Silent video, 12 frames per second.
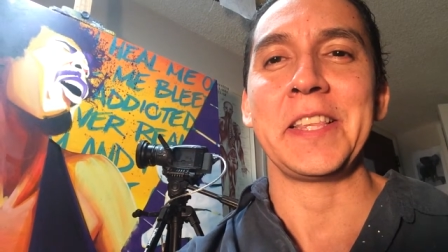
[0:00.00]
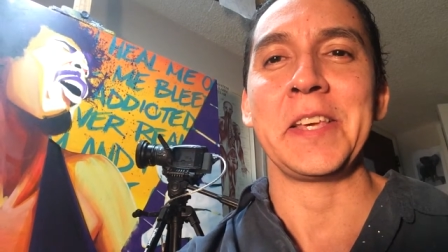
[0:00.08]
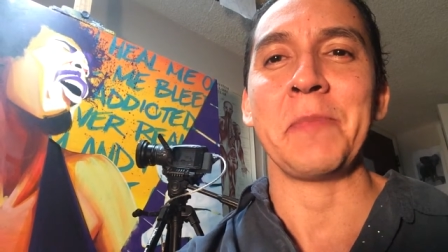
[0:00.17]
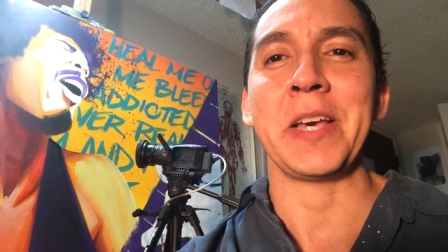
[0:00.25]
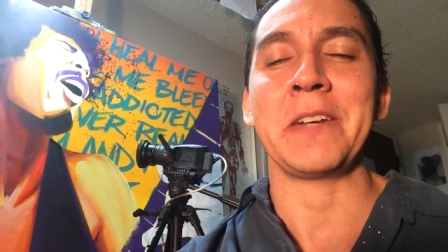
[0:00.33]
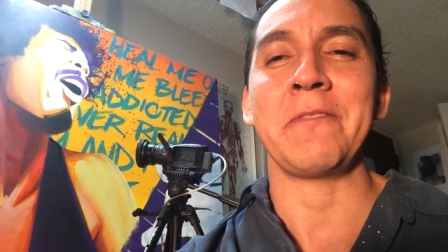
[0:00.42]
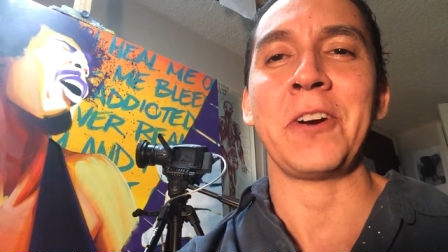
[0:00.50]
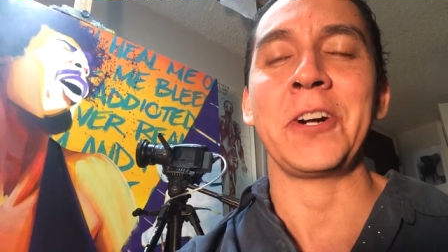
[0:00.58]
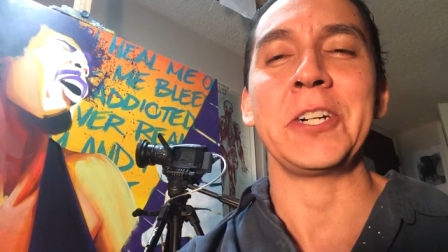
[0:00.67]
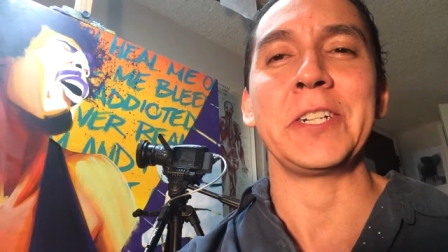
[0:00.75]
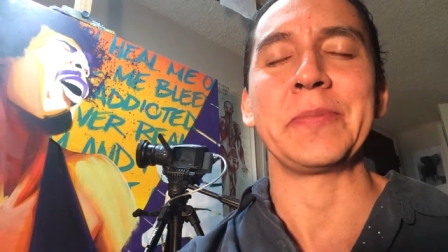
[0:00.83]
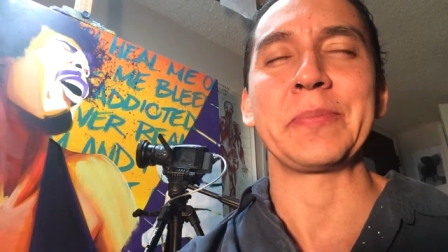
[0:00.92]
the amount of
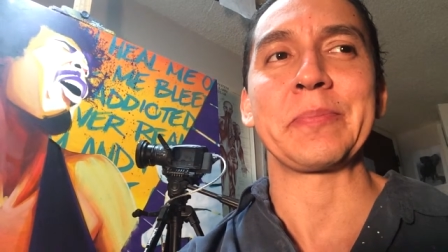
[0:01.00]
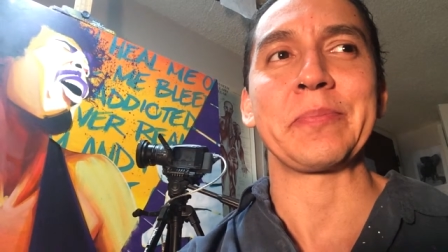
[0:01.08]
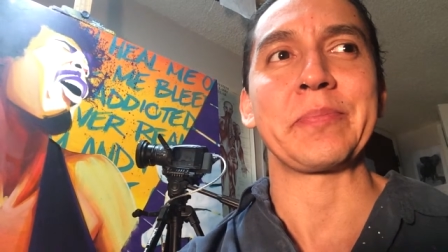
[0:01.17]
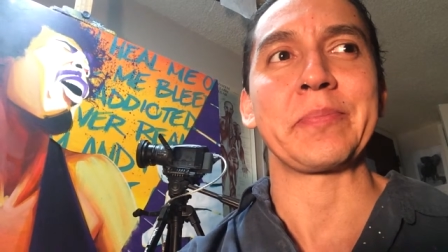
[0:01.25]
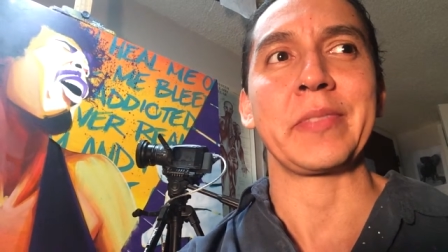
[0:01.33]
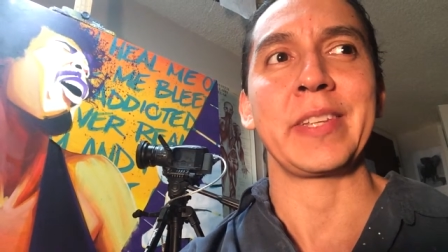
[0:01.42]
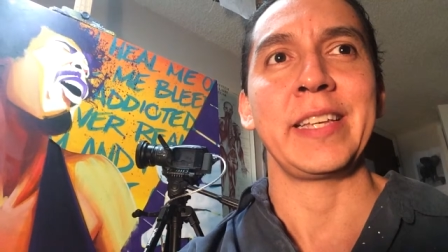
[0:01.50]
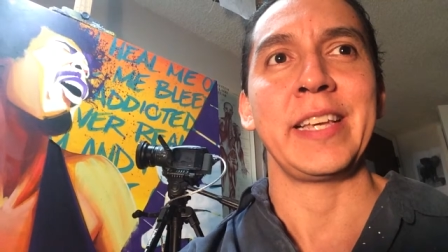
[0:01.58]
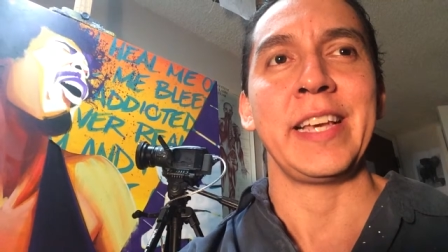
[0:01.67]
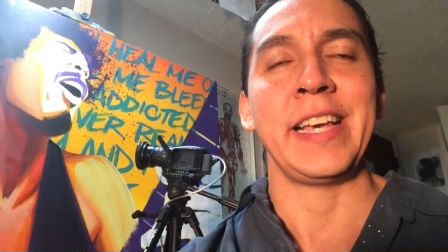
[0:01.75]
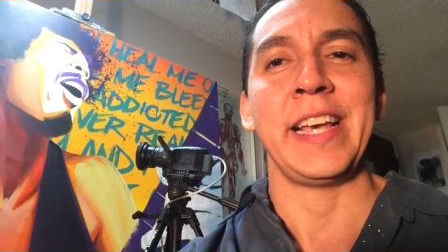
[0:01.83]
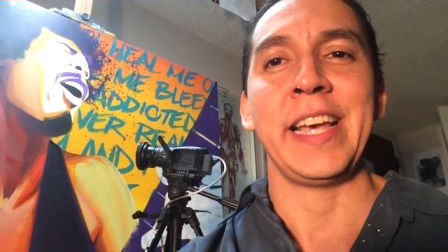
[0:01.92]
art
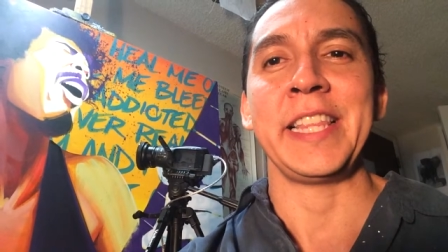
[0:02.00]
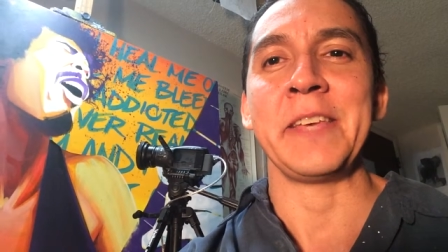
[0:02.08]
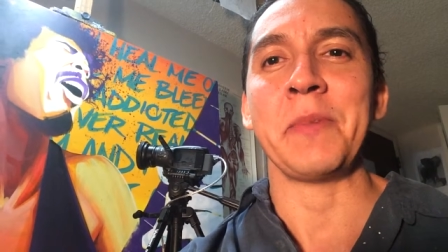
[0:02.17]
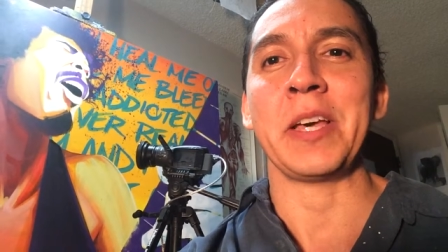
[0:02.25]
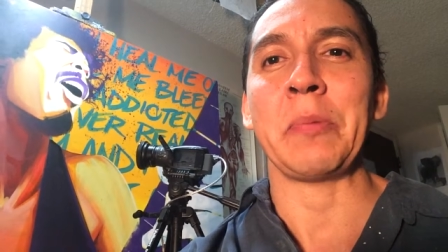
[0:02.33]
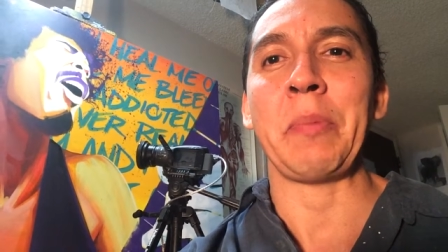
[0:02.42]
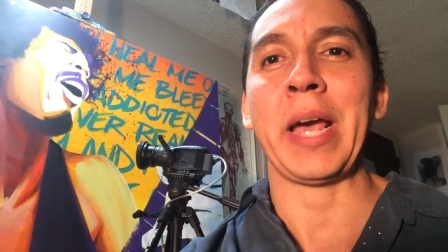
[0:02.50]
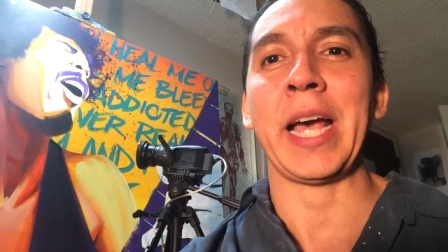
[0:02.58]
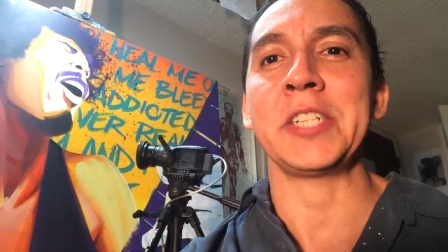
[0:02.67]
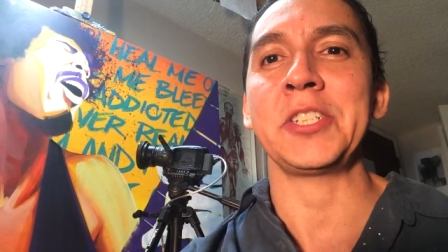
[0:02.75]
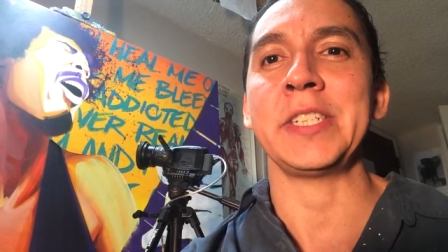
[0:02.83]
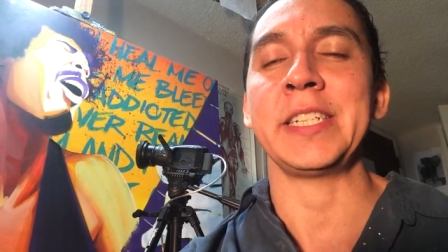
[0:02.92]
and the amount of
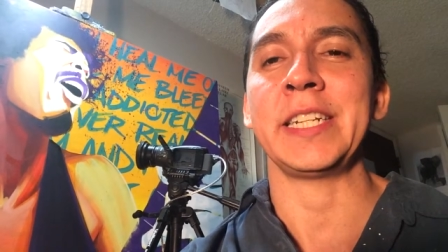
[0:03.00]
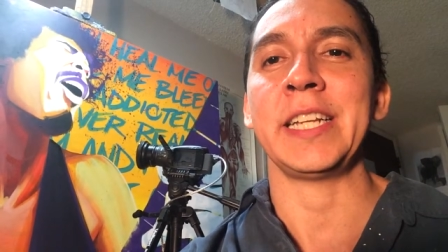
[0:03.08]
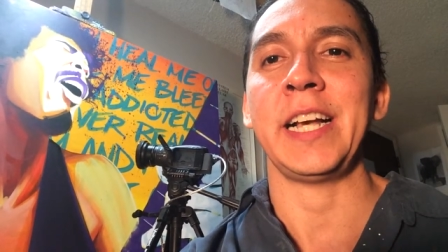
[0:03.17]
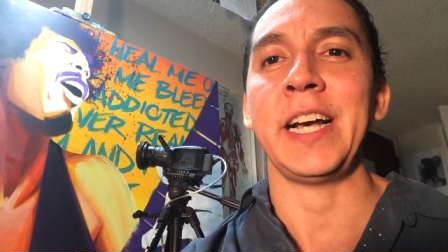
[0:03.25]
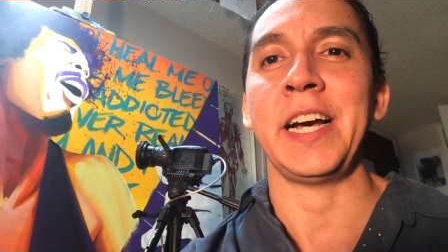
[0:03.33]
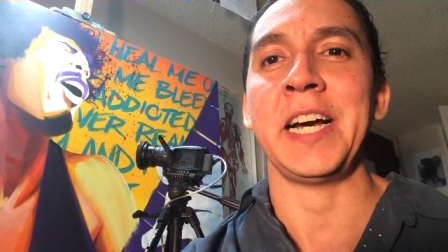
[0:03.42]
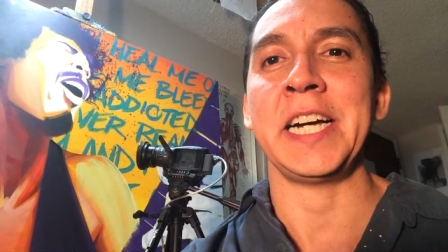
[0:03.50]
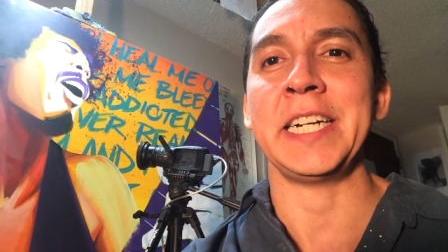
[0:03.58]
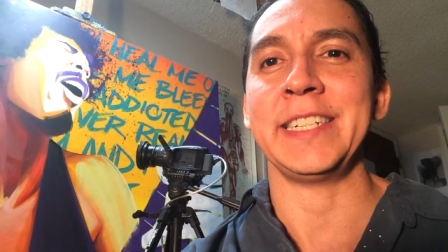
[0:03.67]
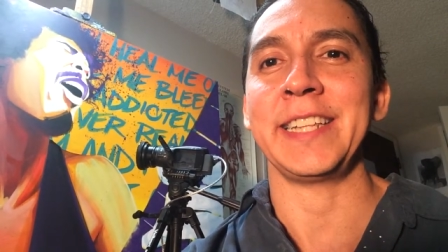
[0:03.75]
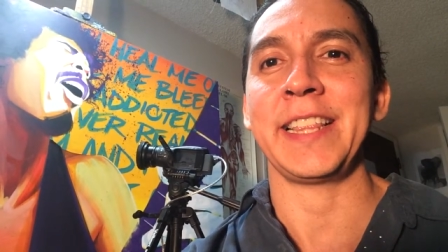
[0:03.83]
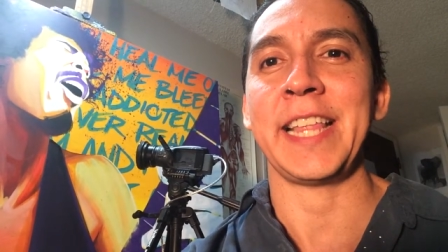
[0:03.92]
passion
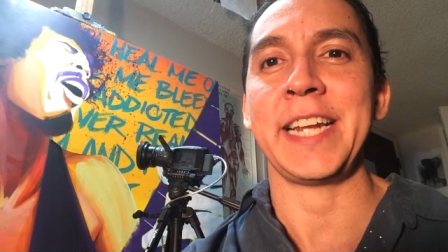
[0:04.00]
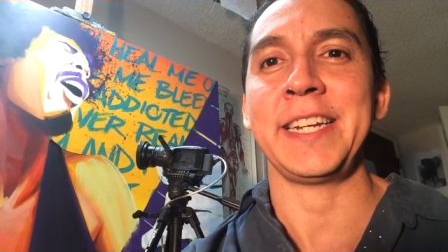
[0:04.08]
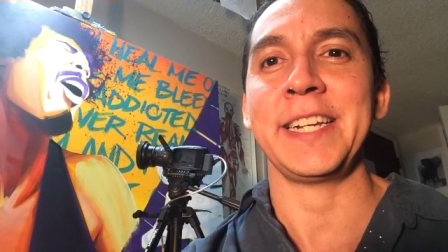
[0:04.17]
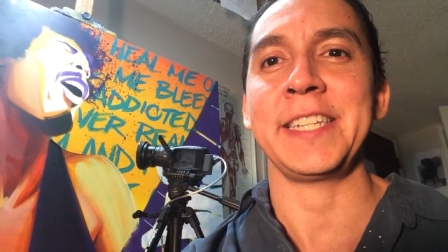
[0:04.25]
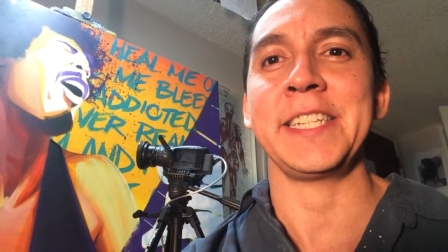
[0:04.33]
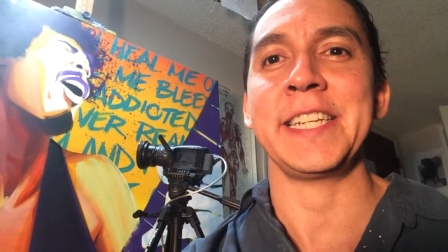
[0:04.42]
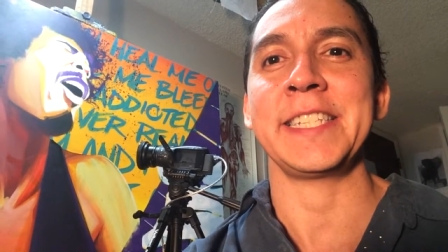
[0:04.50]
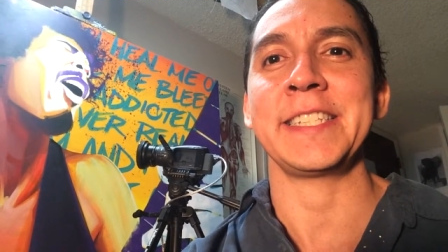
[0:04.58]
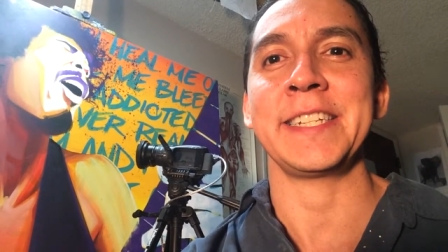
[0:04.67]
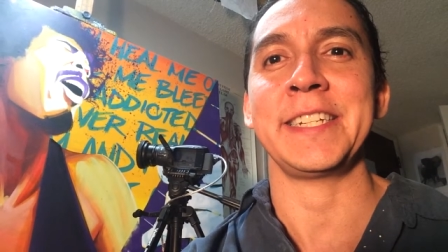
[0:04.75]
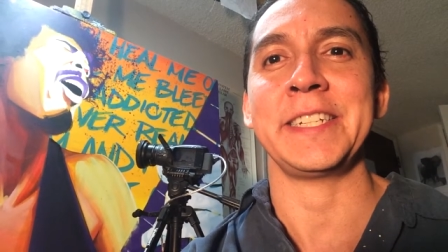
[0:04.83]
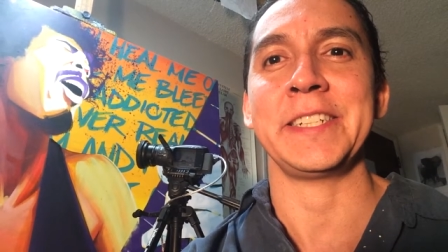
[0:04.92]
uh, that Tanya
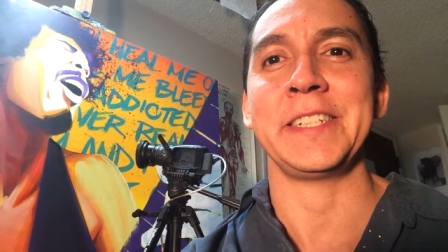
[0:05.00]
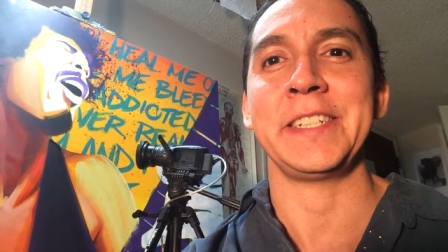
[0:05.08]
has uh,